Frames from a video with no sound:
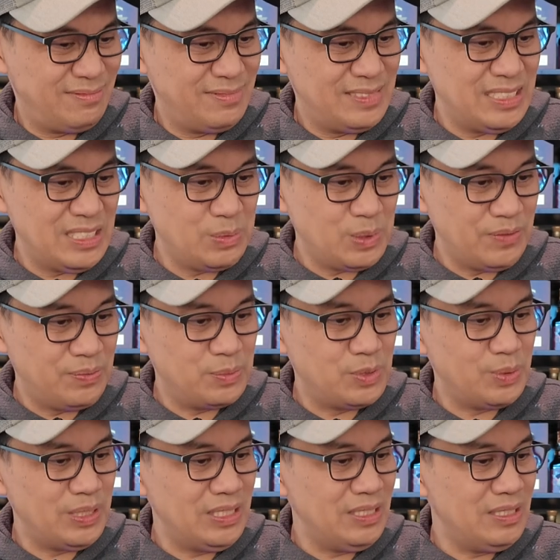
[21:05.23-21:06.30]
This is what, from
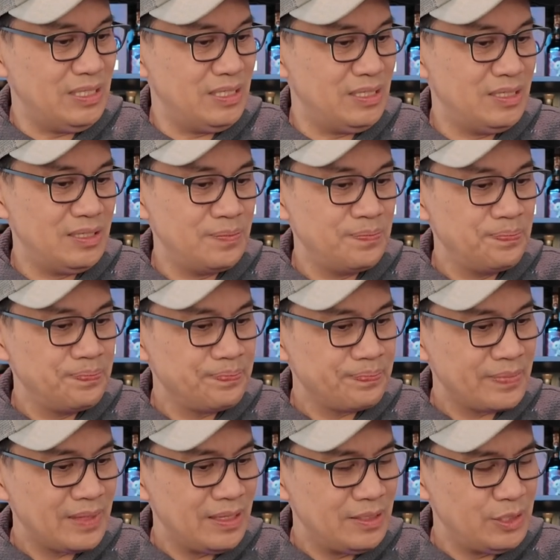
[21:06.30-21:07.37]

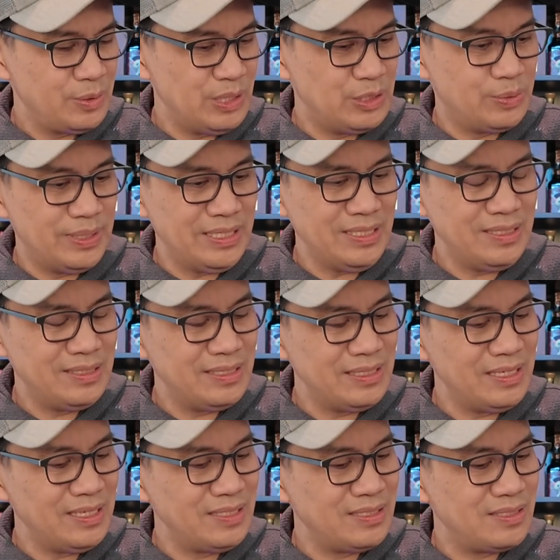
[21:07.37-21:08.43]
2020, I
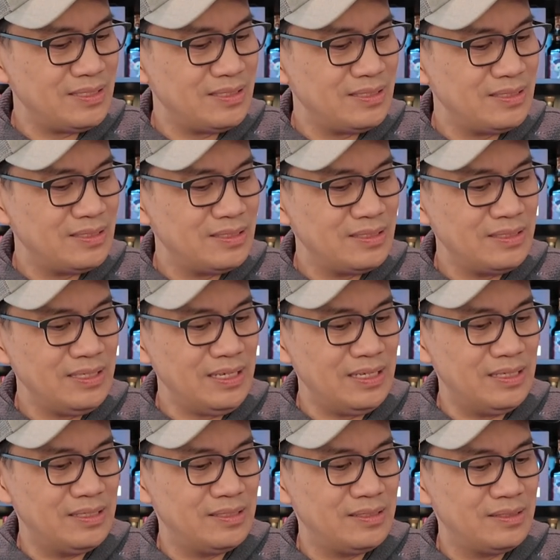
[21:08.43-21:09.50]
guess?
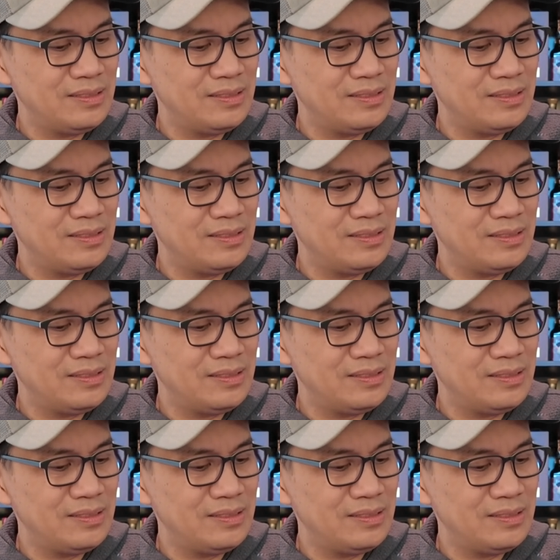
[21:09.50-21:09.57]
Yeah.